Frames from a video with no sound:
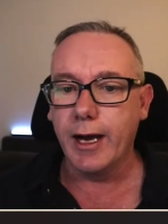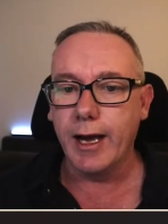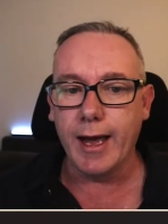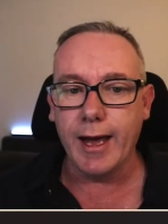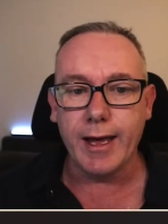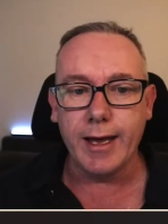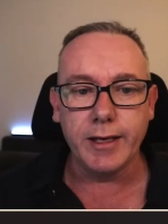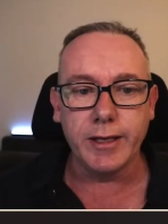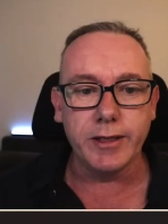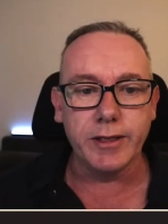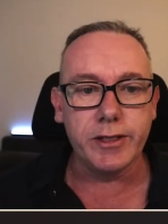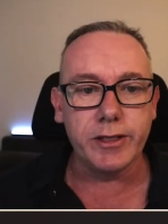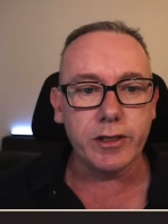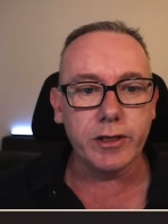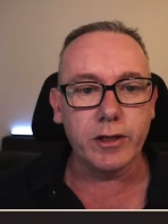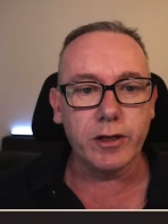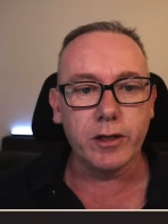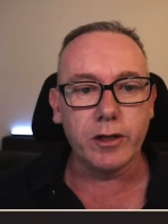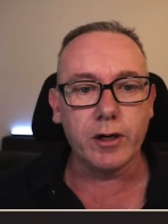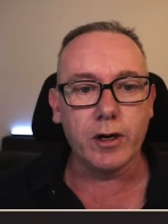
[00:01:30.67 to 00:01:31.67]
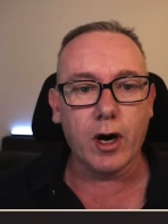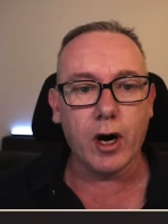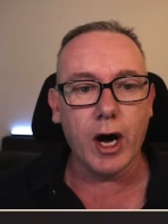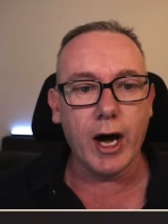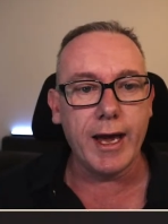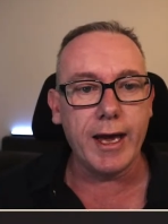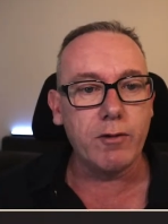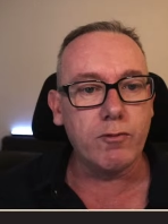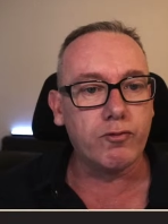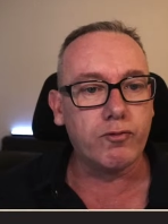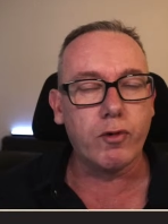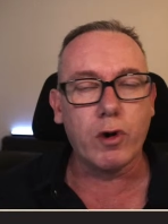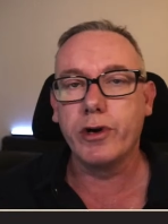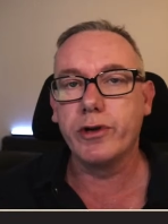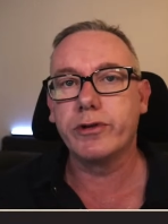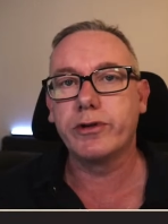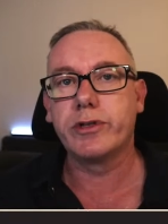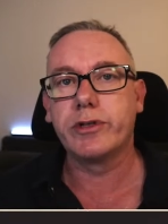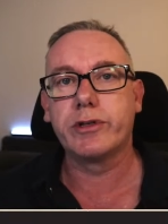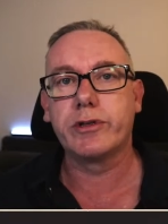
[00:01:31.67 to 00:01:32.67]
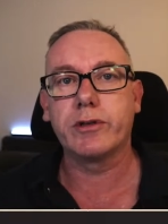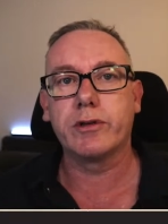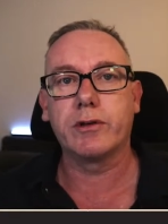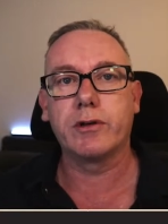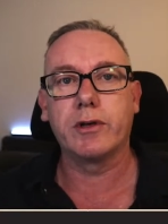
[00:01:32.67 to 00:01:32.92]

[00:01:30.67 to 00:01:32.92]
and I wrote